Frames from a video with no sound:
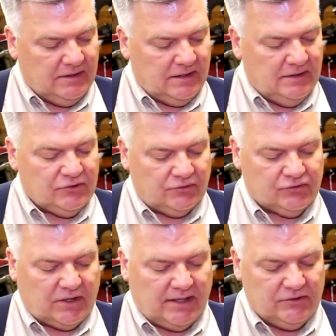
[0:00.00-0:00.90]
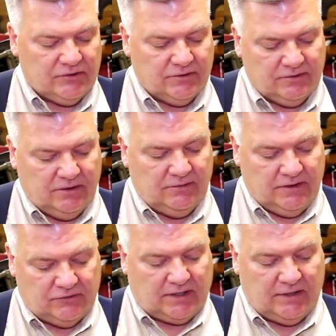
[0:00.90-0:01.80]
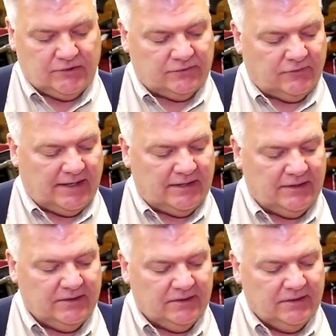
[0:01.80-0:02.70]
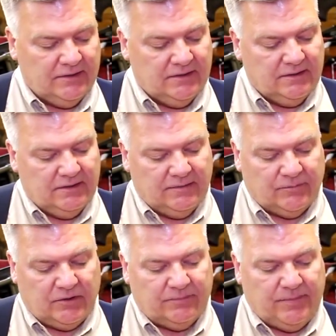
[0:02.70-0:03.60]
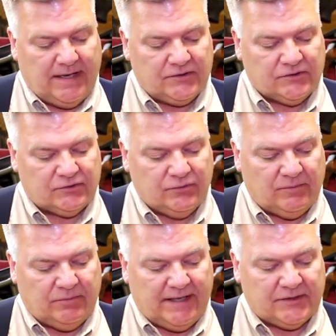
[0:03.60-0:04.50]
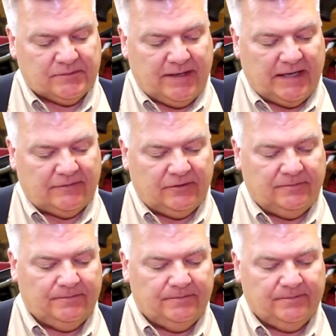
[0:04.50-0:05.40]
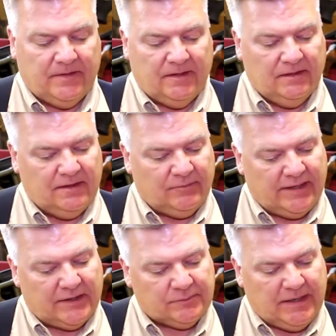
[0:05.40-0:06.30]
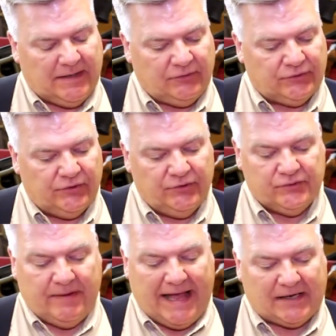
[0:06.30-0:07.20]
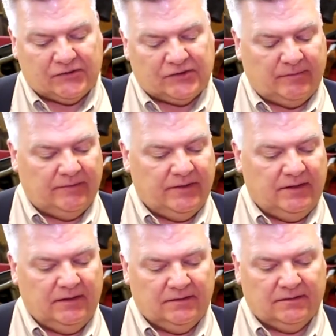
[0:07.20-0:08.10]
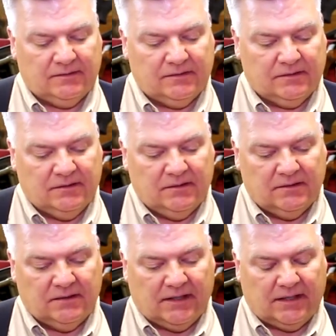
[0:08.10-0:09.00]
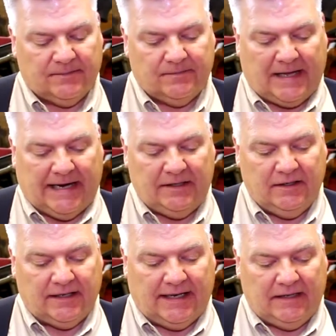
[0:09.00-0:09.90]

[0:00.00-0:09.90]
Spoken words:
initial charge, the charge is fired, the bullet passes through the blast baffle. The blast baffle turns back some of the highly